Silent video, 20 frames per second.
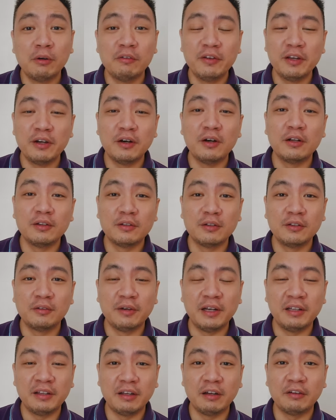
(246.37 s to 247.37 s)
moving on to the
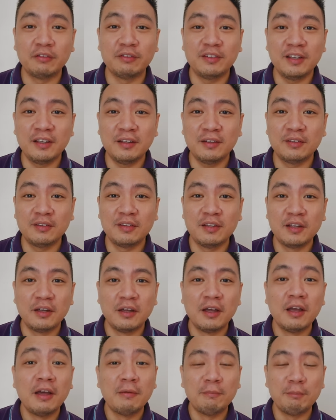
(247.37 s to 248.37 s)
rating of 6,
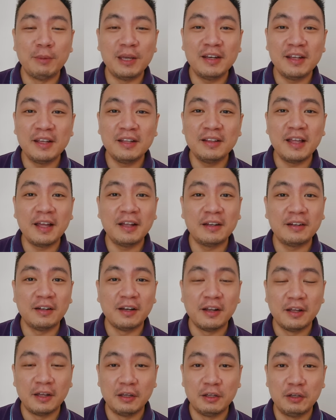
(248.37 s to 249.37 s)
meaning
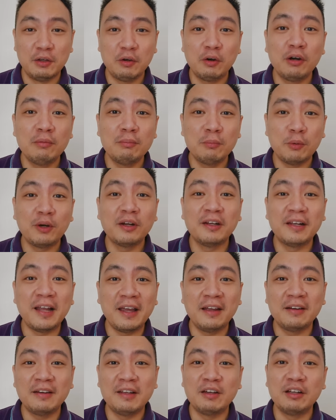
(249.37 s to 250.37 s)
that you're more
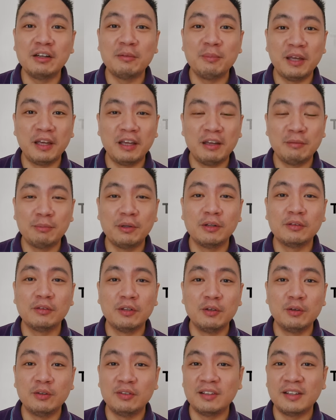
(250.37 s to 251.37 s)
likely going to be able
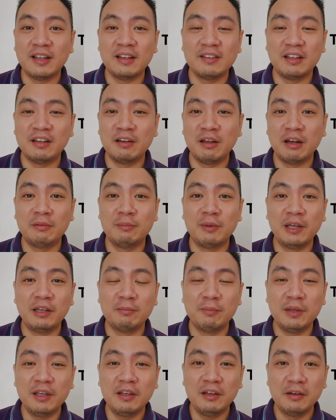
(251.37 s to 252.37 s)
to use it as an
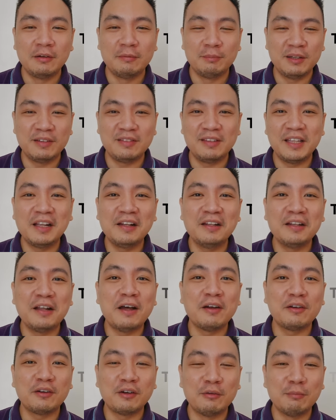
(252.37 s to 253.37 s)
Airbnb, but still
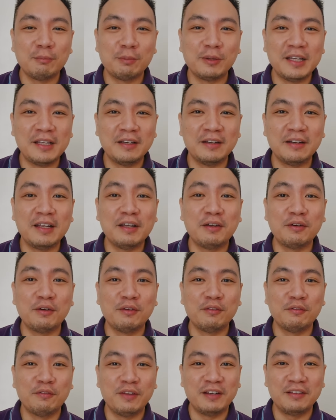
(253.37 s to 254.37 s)
not completely
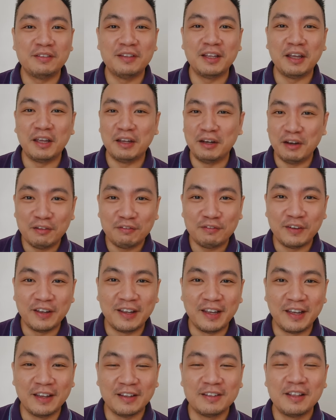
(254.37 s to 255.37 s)
convincing enough, I
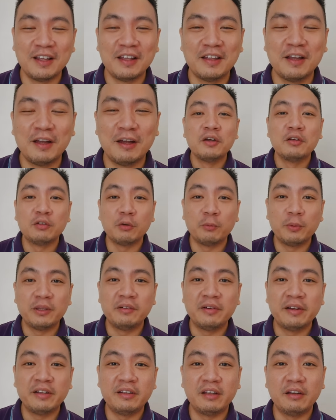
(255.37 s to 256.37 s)
guess. So with
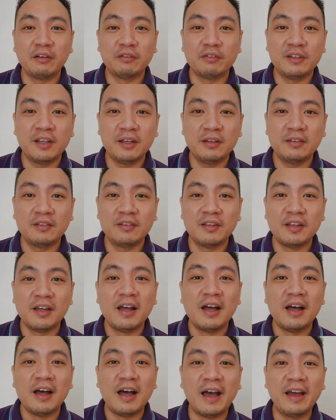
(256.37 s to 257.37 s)
a rating of 6,
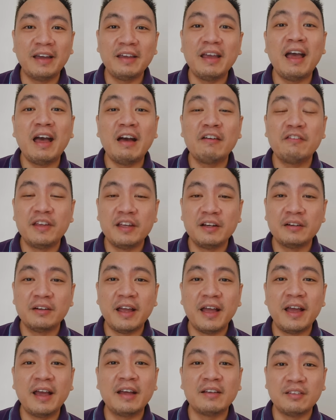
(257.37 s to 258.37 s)
I have
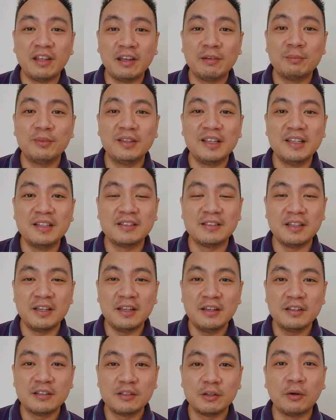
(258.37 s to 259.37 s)
here
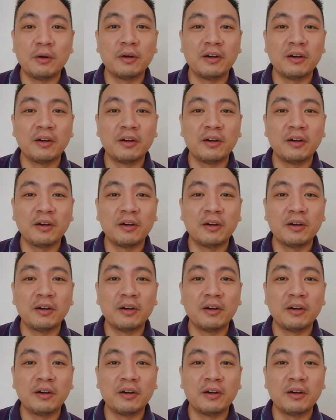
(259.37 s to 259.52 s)
Smdc, so